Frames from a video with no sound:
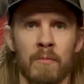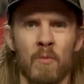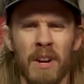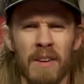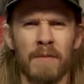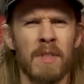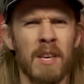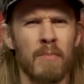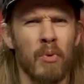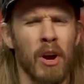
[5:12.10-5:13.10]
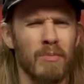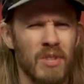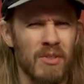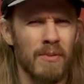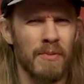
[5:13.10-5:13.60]
One of the
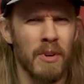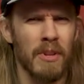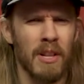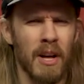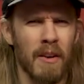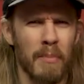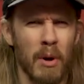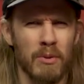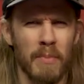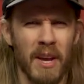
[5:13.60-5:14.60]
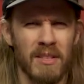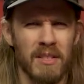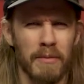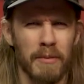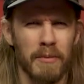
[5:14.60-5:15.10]
problems I do feel that a lot of post bands
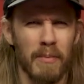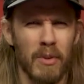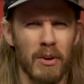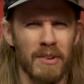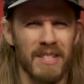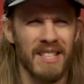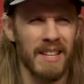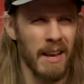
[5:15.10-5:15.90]
suffer from, though, is that